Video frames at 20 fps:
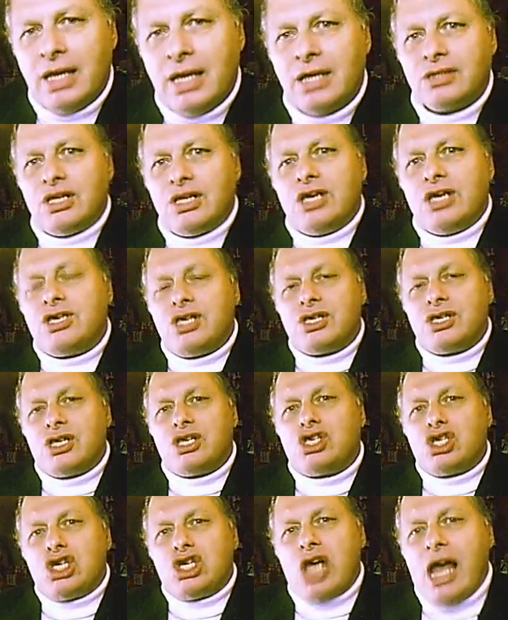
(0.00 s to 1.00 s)
This is a
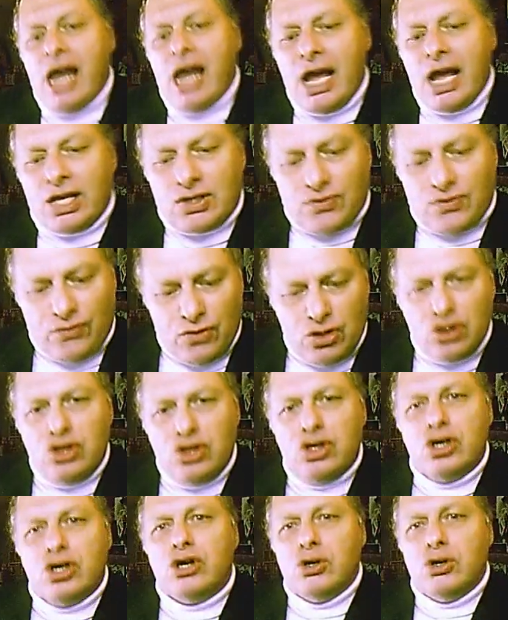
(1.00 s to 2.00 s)
chance for
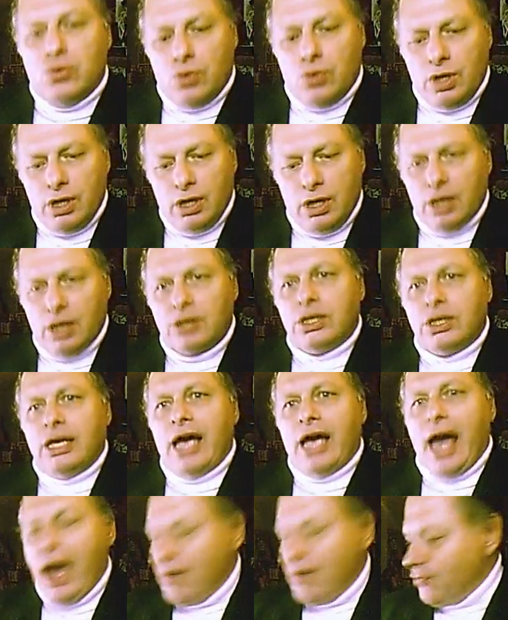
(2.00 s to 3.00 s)
you, the
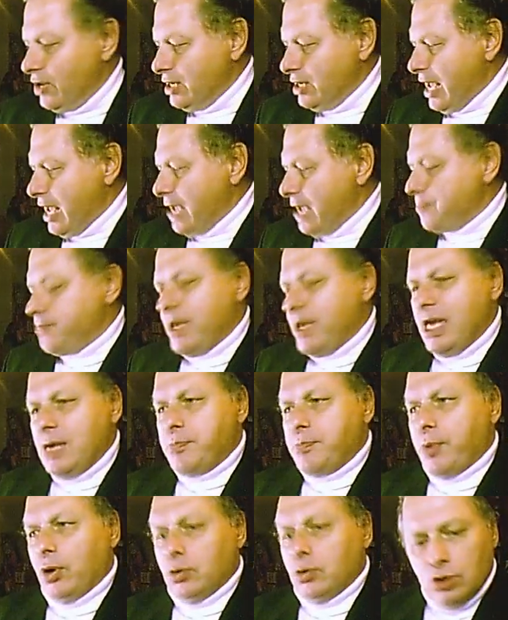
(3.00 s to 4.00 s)
everyday
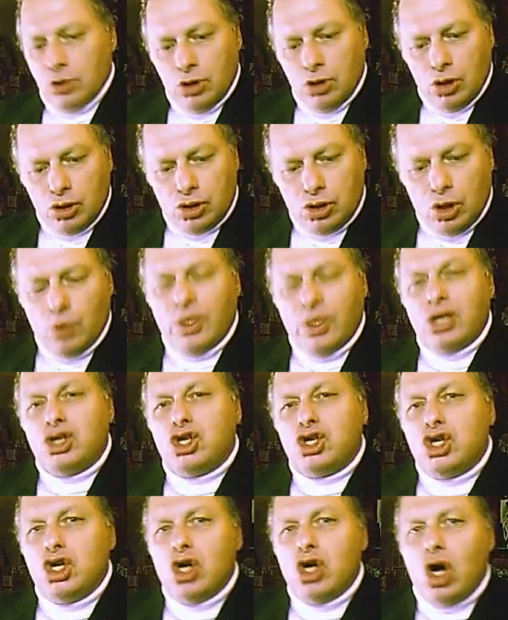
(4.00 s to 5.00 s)
people, to
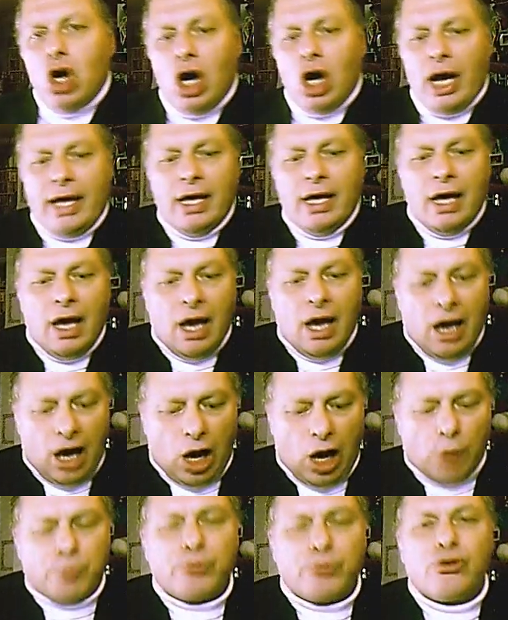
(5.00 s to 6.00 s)
enjoy
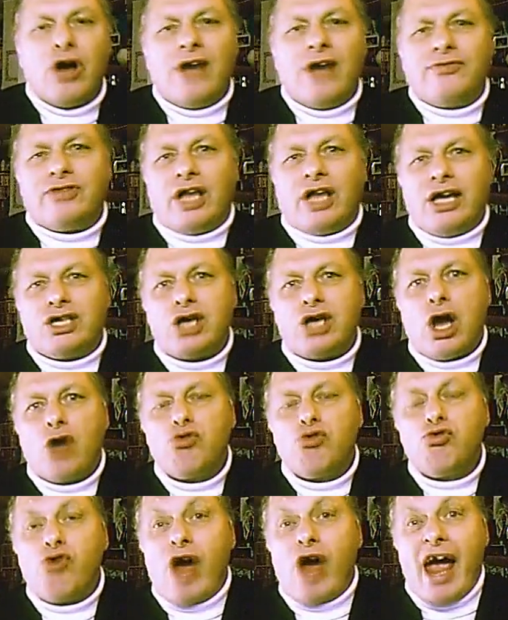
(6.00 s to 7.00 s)
a privilege
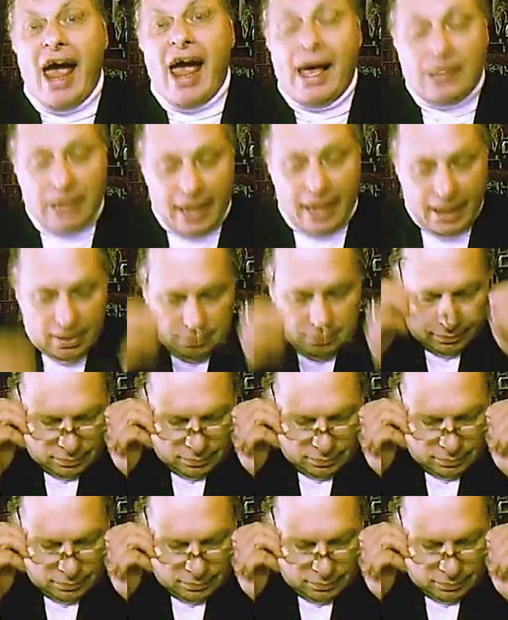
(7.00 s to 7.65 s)
rarely